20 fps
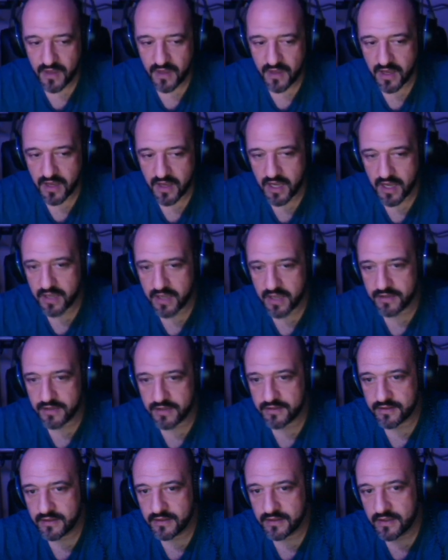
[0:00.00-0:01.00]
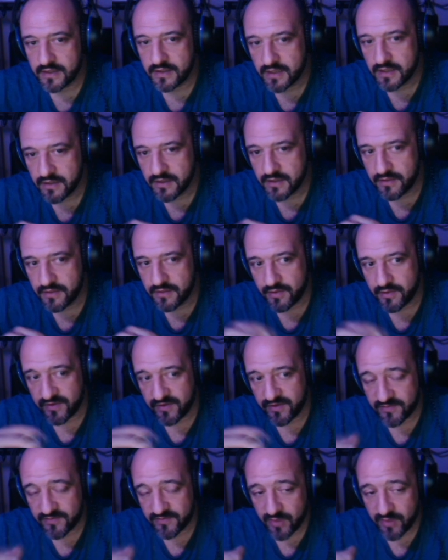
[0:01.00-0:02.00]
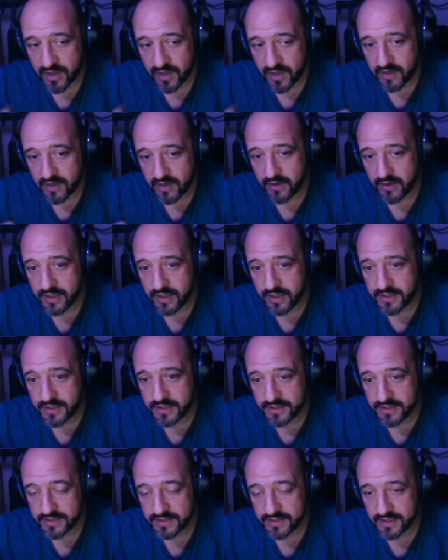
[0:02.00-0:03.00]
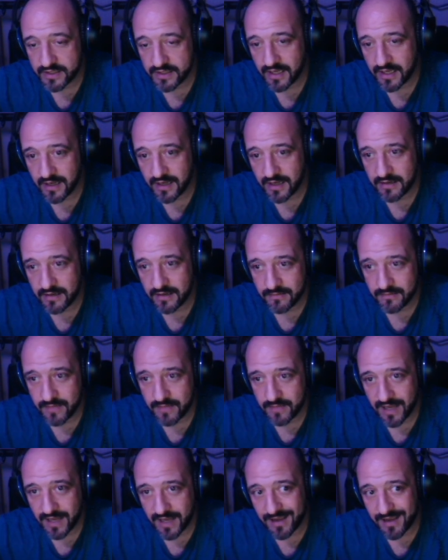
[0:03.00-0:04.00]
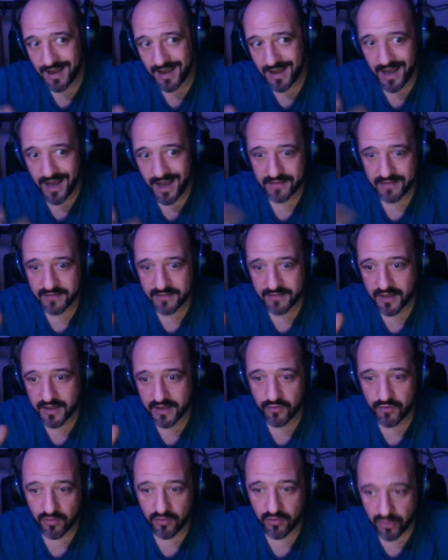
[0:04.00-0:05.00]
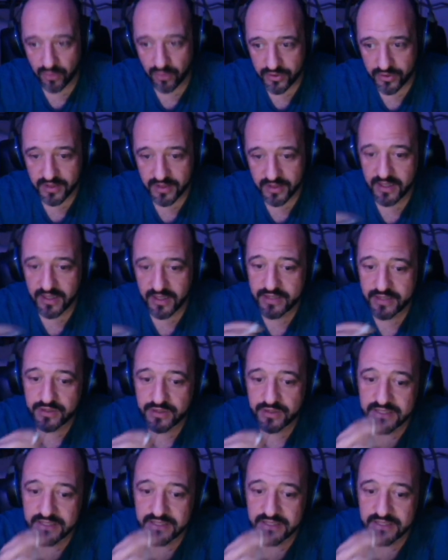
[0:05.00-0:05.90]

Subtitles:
And the Riftbreaker is like a high tech robotic, as you can